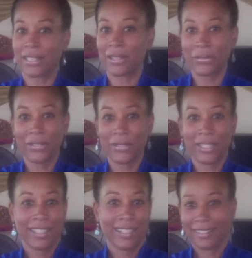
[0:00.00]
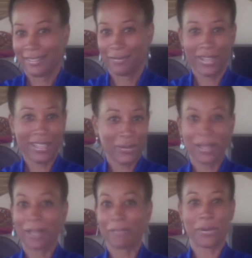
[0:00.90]
So might as
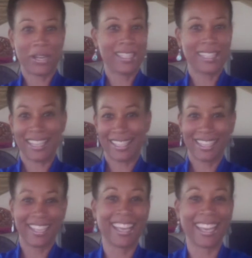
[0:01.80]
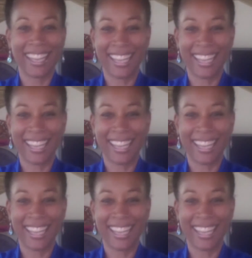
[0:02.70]
well embrace it.